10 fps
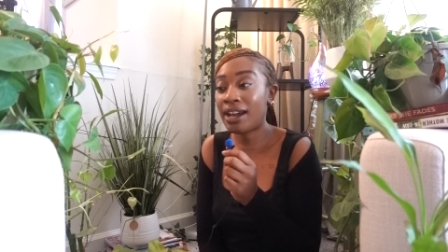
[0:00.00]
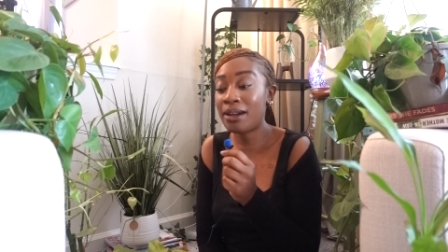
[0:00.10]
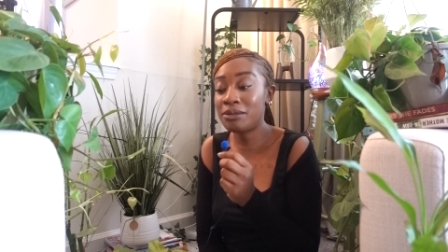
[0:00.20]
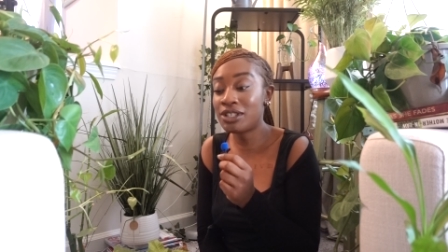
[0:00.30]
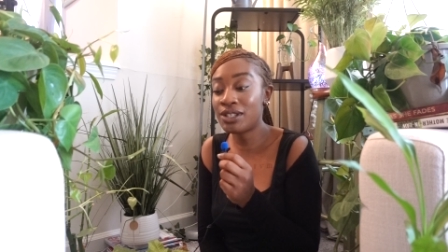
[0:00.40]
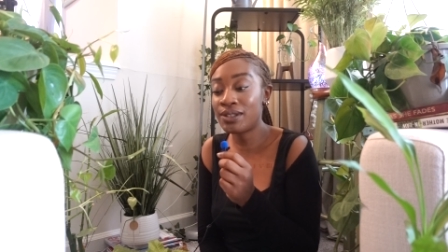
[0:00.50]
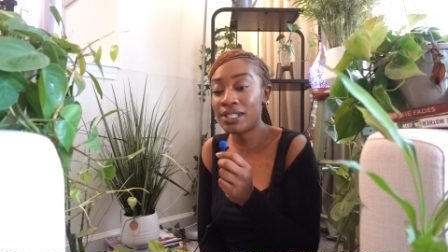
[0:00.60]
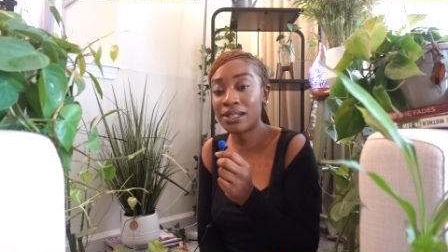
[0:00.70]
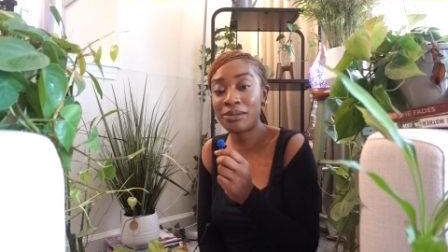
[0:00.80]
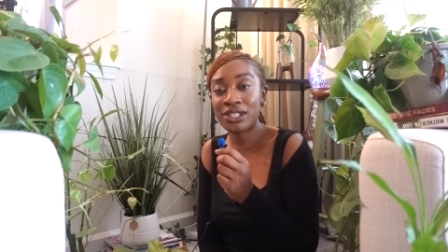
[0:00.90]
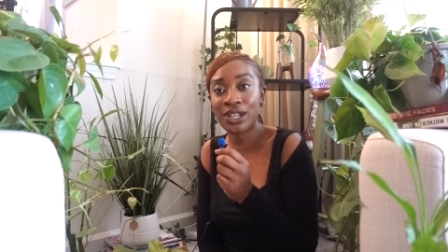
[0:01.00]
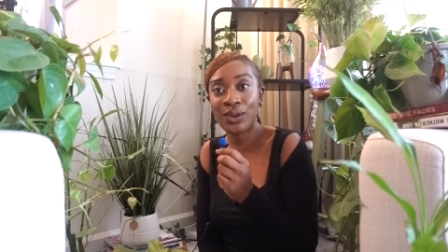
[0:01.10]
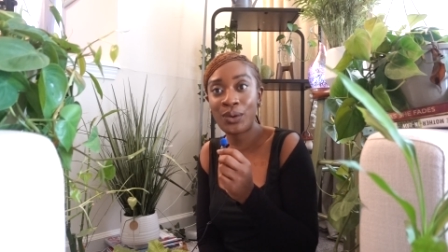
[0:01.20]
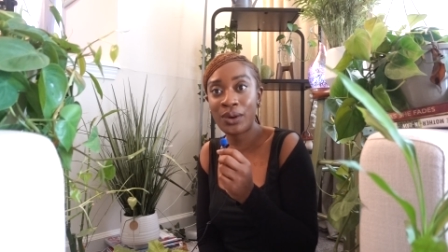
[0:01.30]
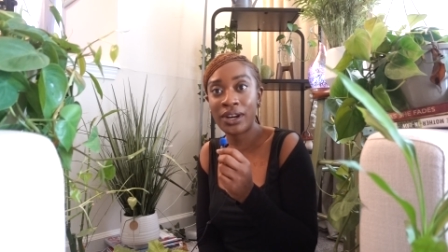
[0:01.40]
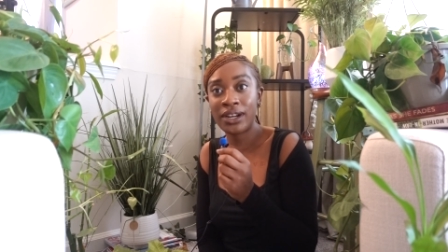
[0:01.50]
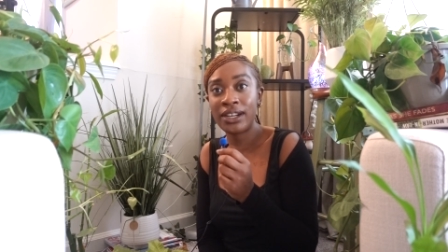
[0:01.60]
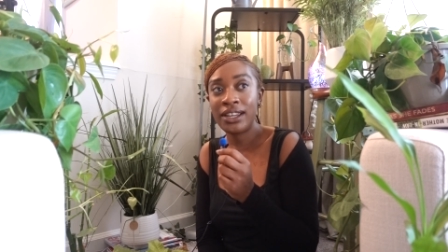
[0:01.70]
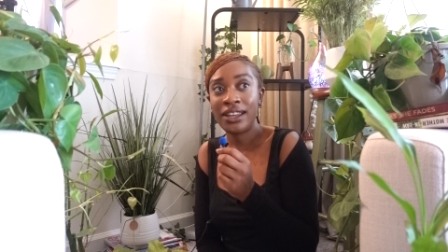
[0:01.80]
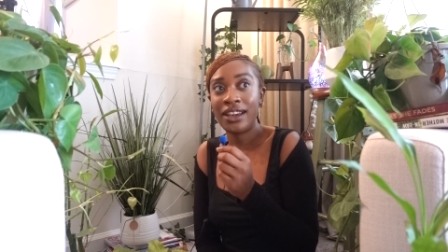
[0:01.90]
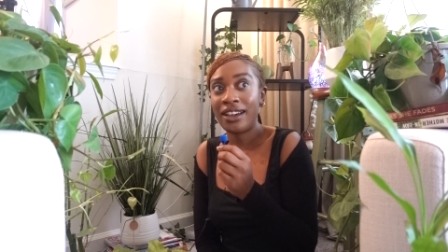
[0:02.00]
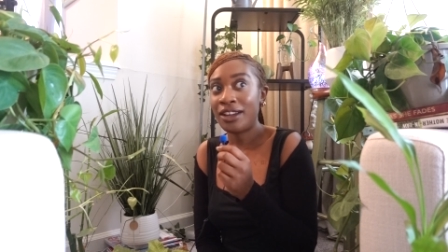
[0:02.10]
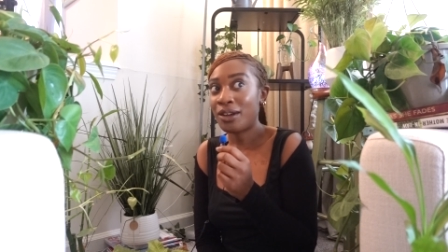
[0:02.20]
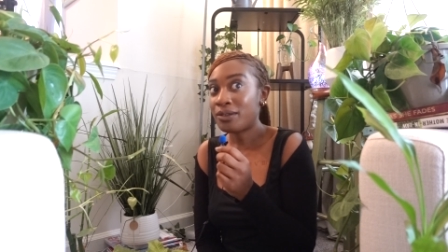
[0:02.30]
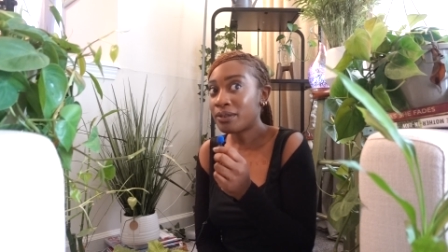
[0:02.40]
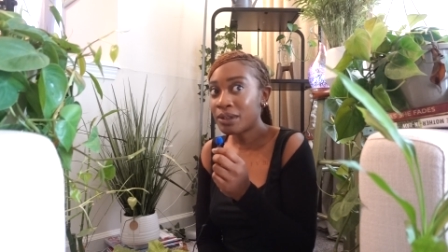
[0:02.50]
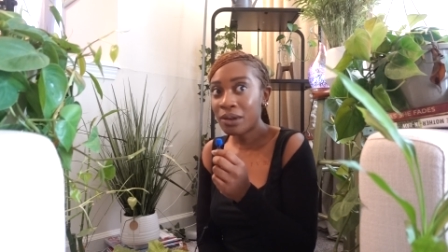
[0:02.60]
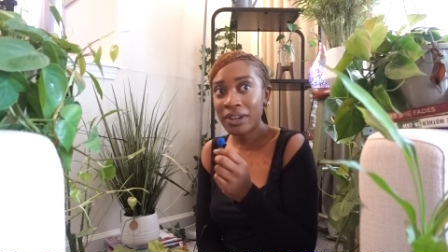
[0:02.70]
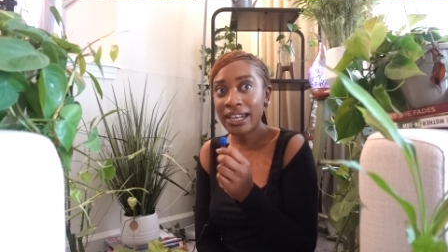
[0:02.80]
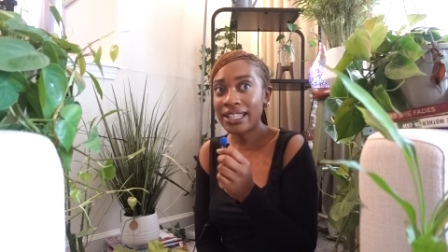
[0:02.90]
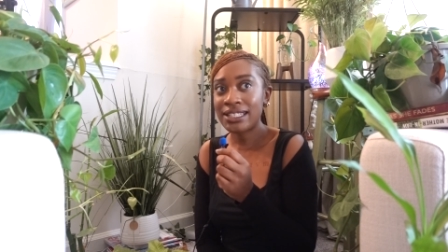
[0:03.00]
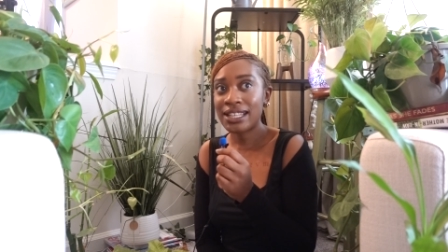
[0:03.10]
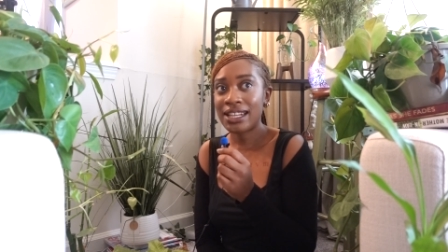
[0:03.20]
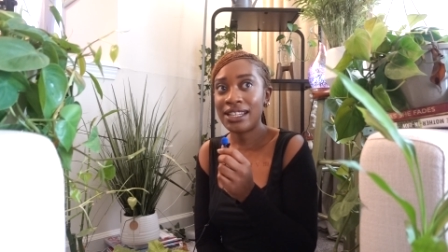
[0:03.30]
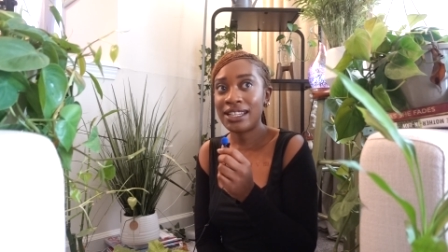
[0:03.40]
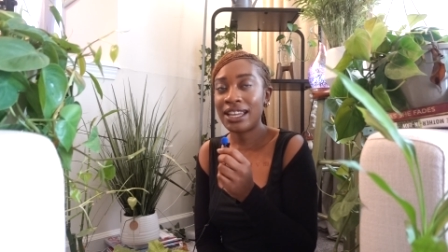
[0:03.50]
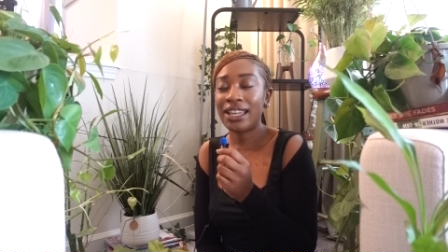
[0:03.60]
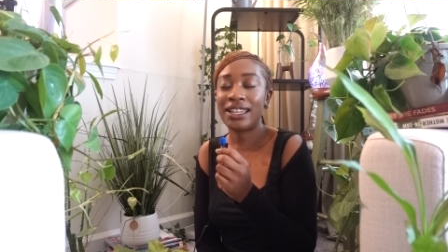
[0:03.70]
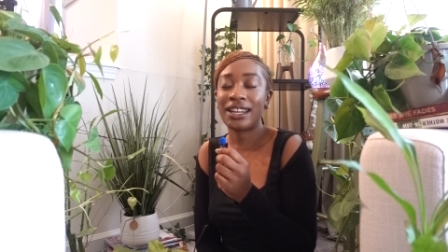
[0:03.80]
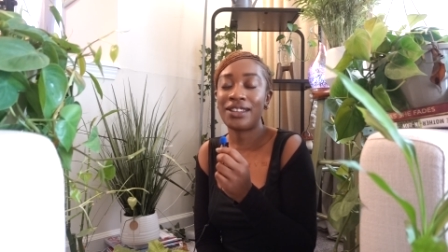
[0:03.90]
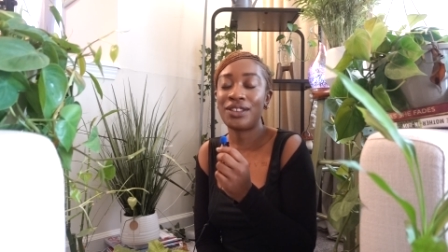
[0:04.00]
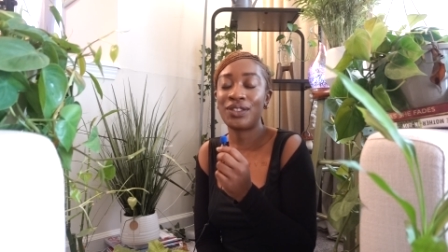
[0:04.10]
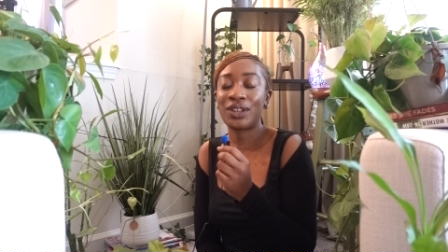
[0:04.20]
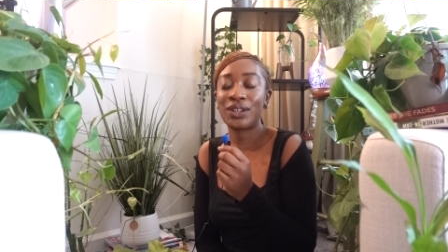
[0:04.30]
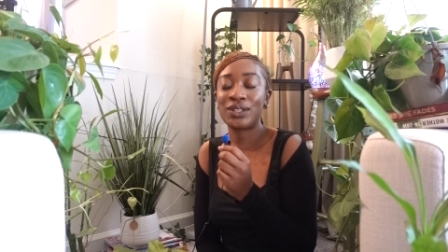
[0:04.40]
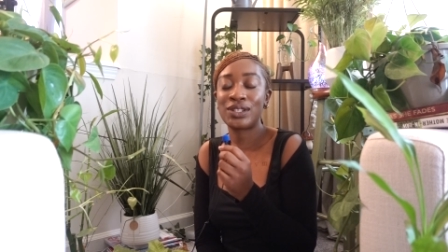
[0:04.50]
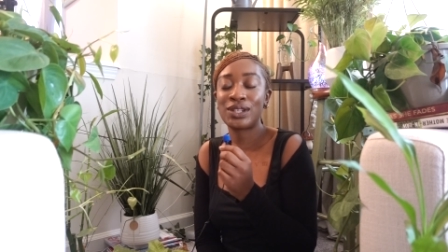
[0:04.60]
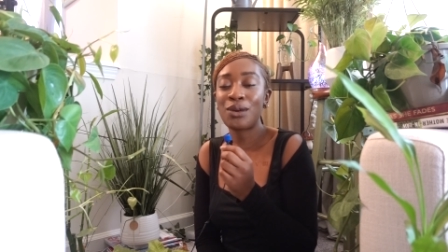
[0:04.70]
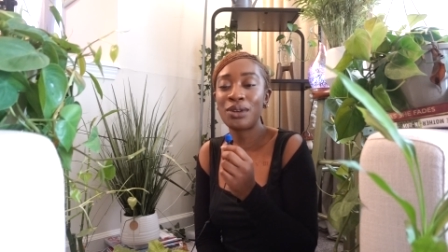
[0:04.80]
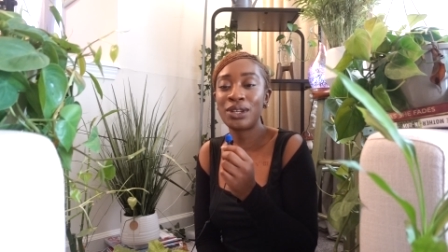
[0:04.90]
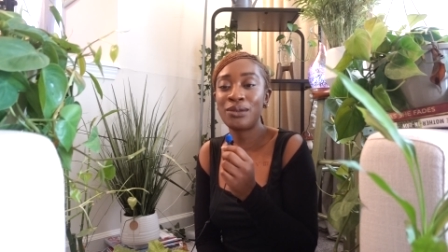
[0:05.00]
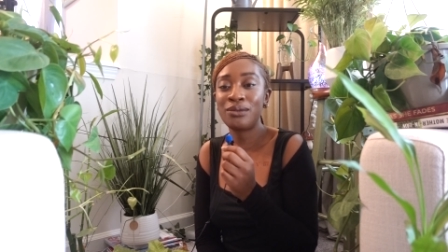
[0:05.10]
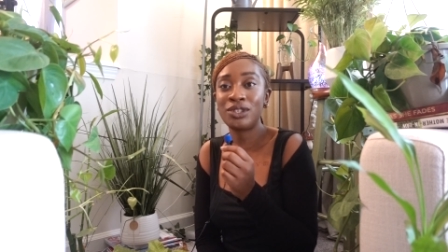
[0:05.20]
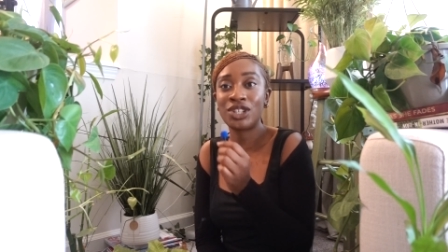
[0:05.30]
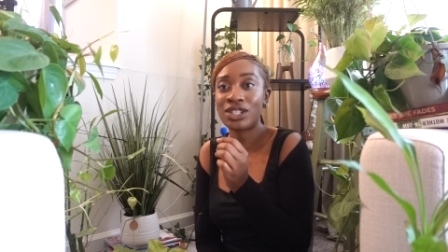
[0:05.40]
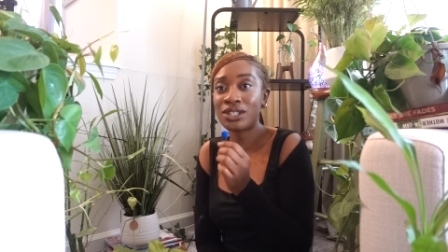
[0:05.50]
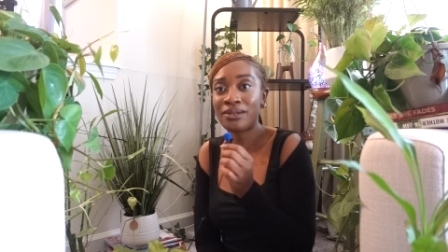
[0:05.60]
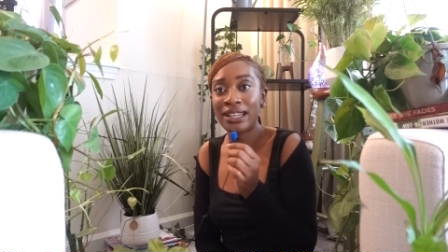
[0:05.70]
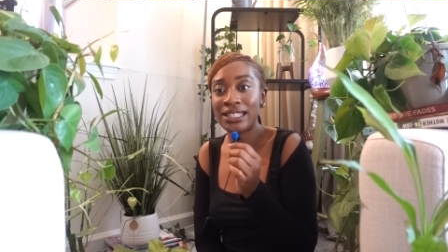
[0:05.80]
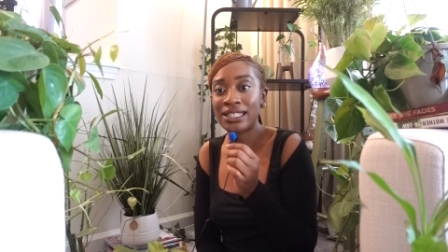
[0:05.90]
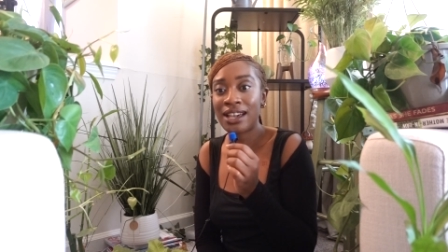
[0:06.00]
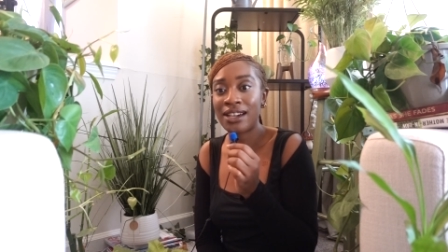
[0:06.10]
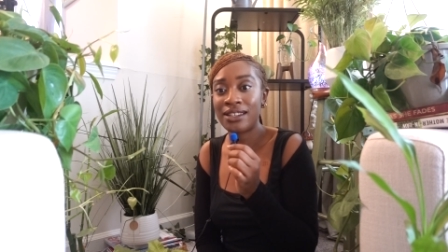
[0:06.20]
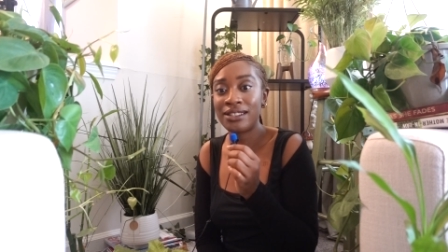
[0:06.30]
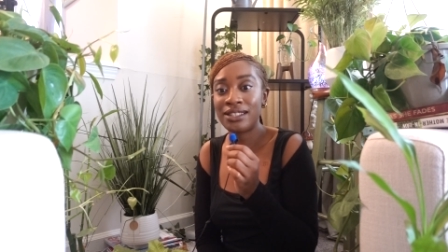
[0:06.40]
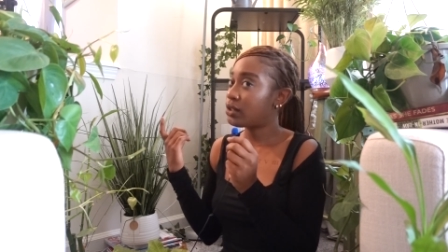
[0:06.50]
I'm just using them as decor. It goes with the green aesthetic, and I think they are so cute, just the right size.